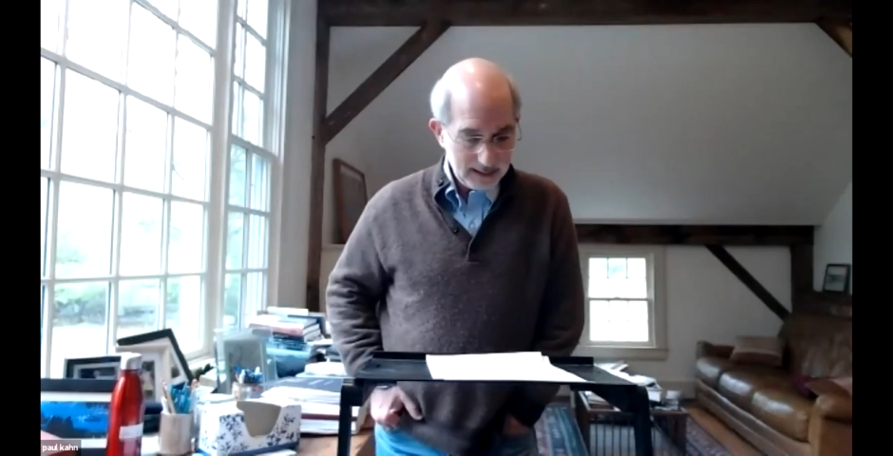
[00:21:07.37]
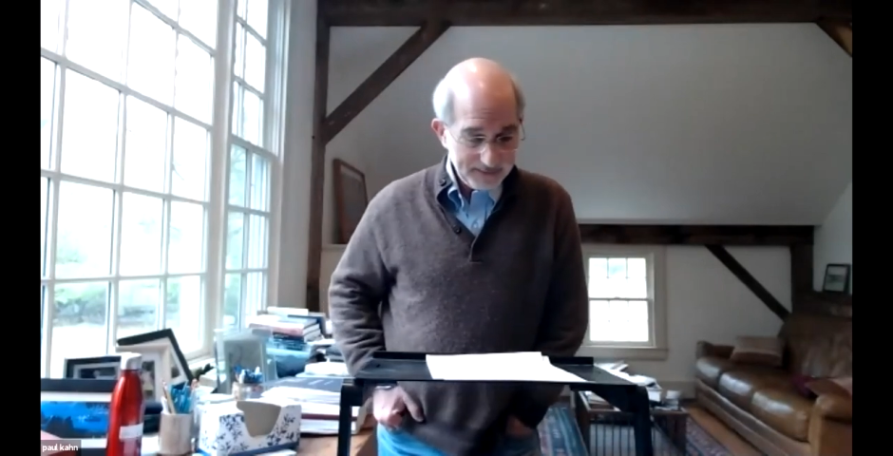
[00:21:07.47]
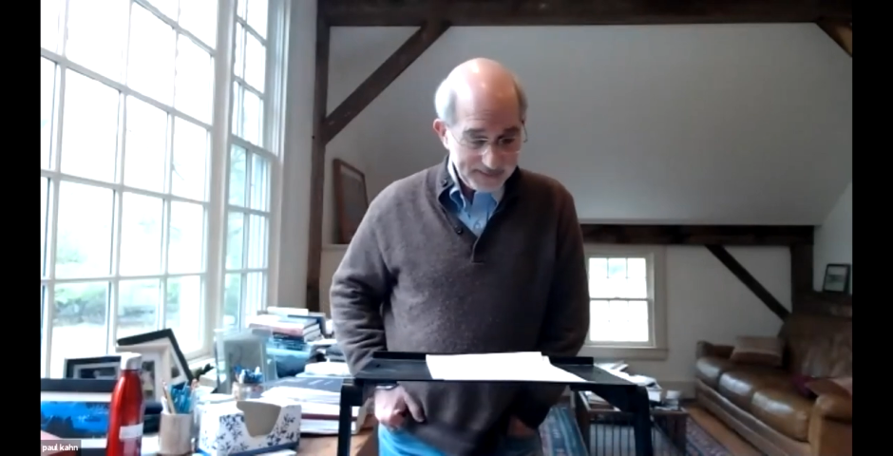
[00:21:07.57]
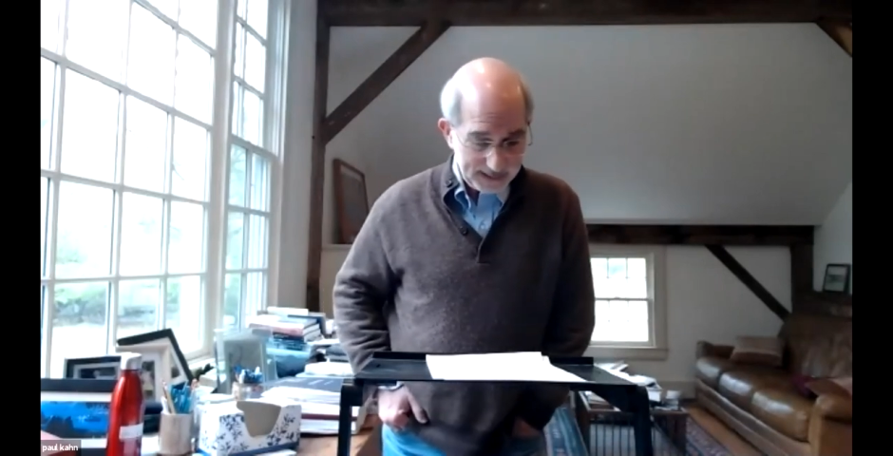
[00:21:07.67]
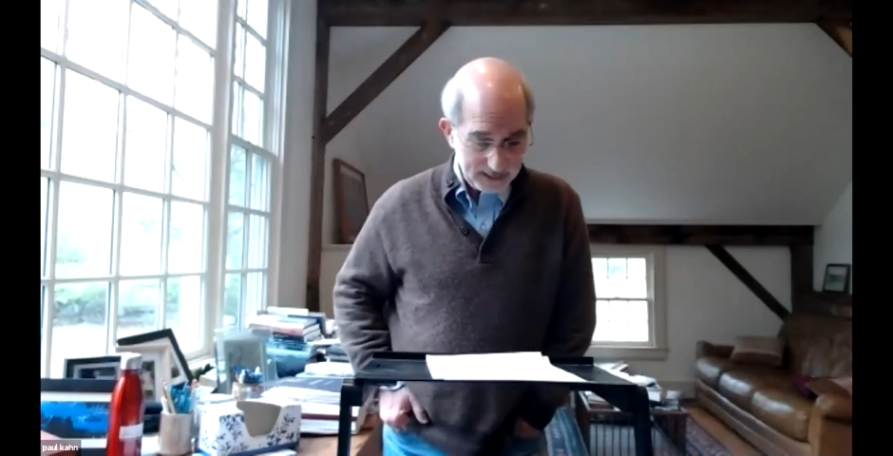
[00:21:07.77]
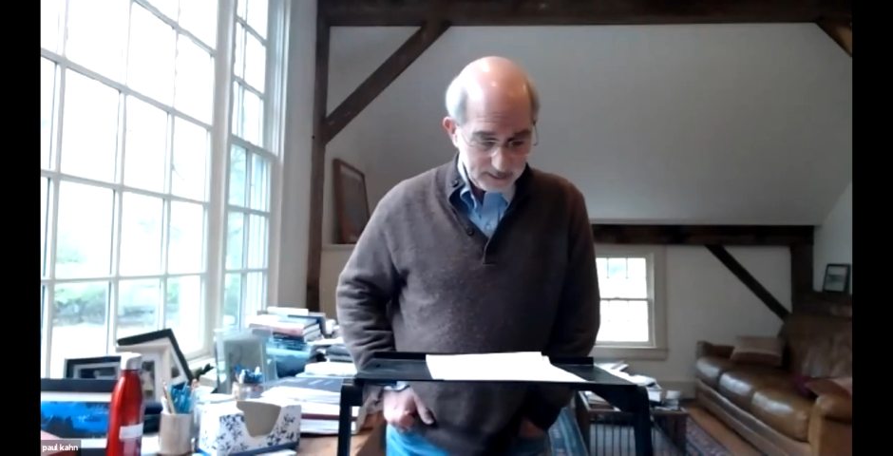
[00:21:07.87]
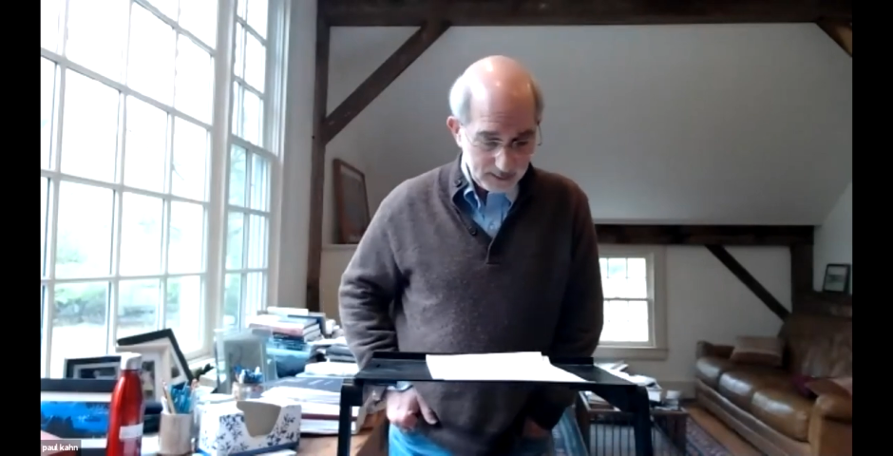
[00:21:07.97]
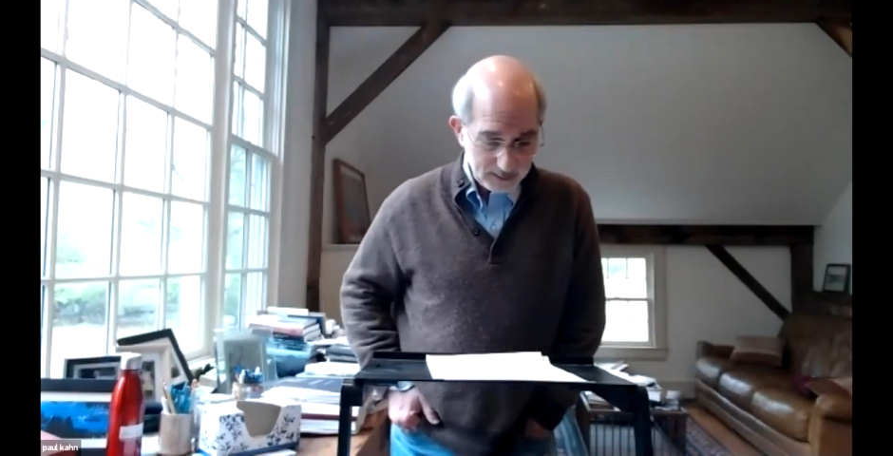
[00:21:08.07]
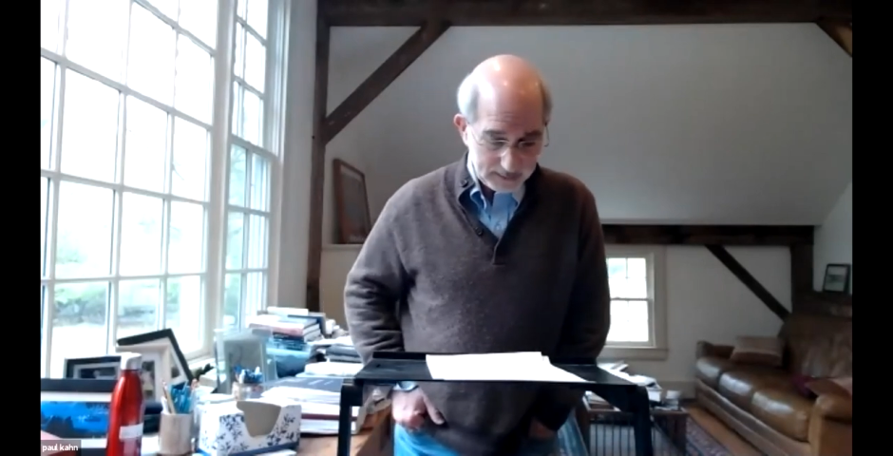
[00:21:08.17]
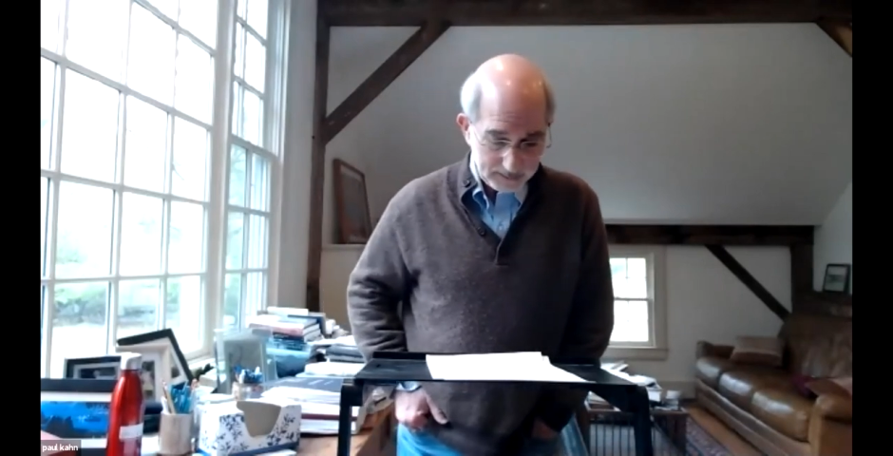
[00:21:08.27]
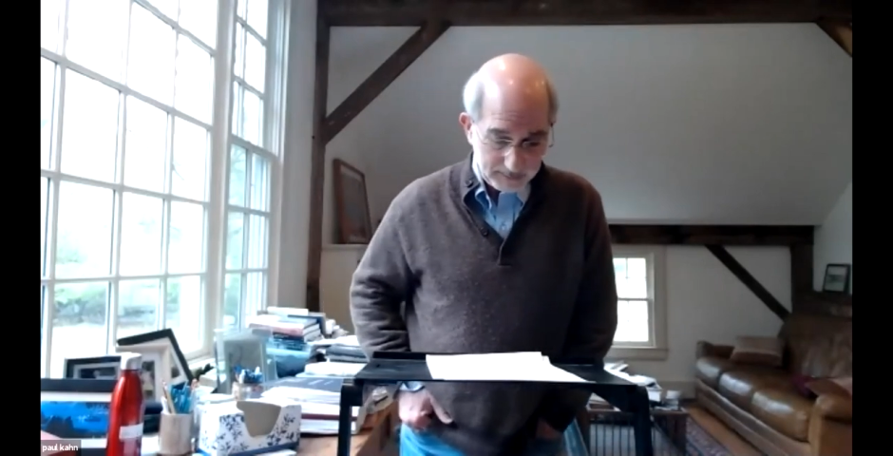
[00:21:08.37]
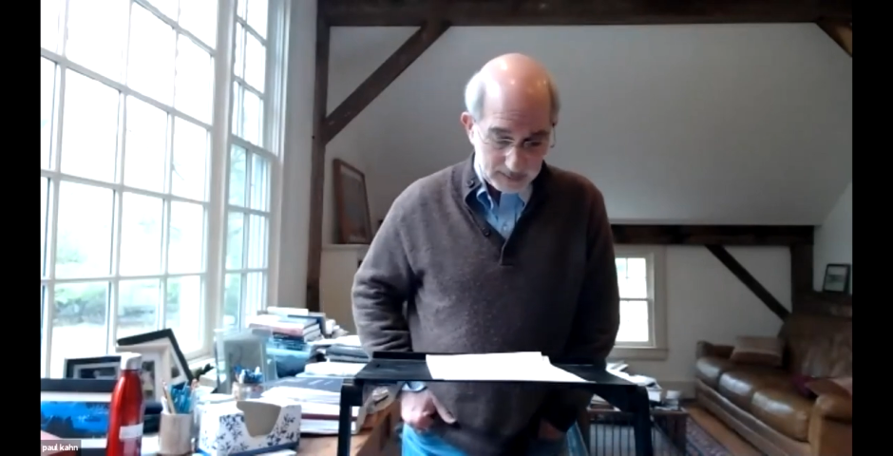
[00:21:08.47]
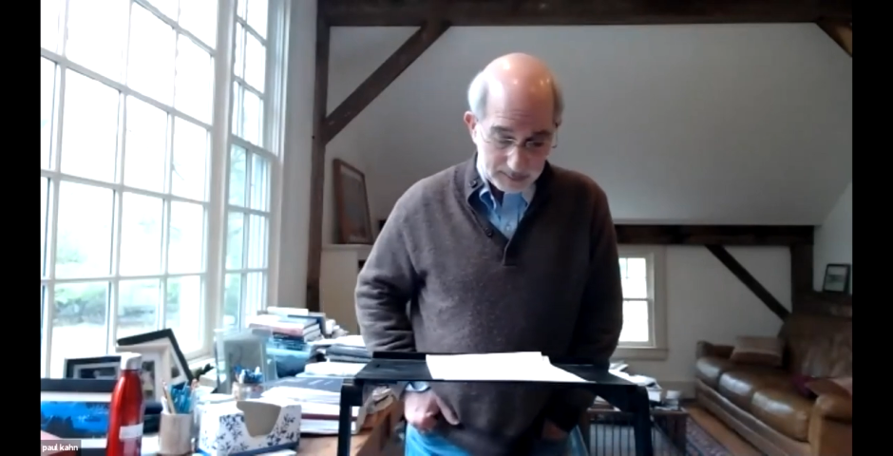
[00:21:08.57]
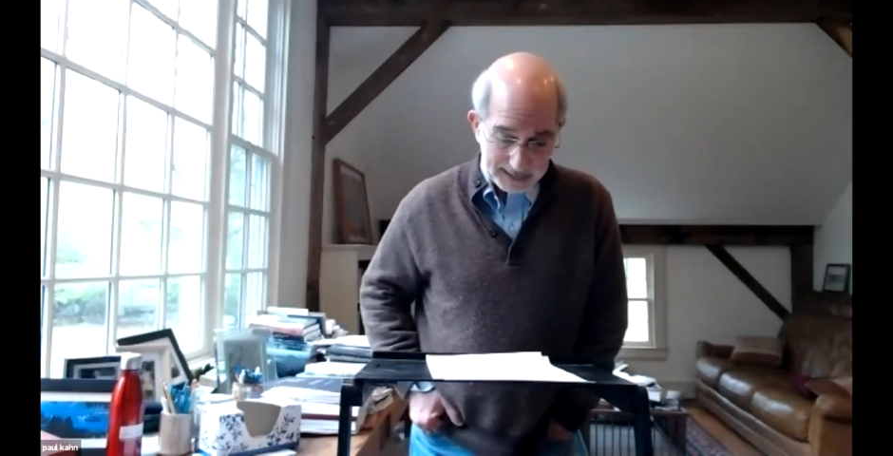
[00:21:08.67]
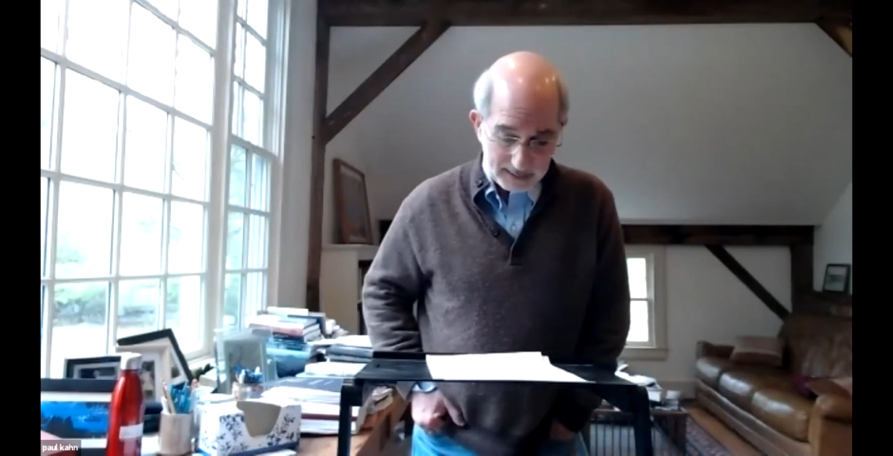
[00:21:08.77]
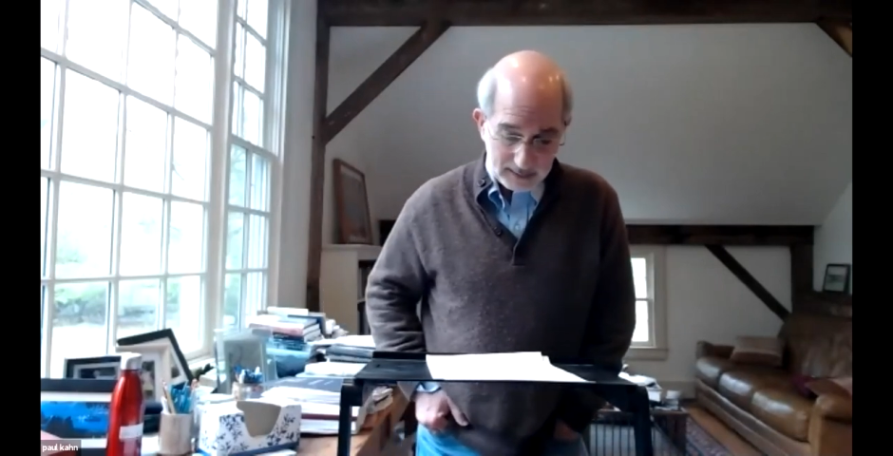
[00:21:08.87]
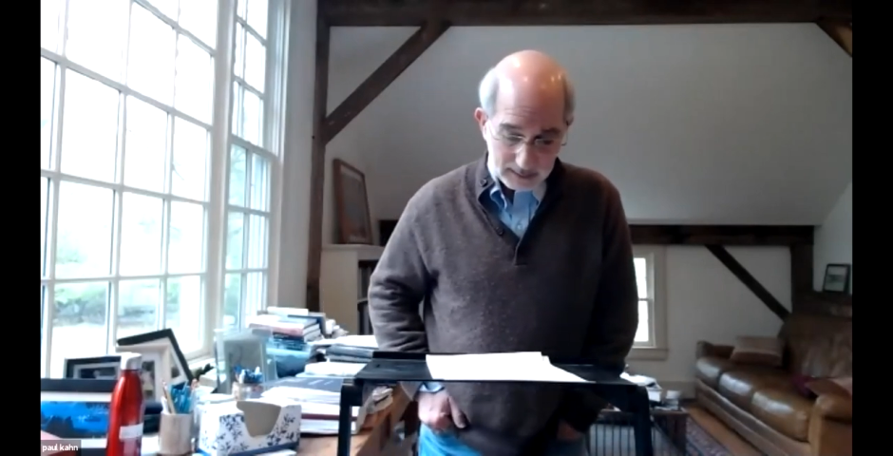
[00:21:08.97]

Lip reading: fails, but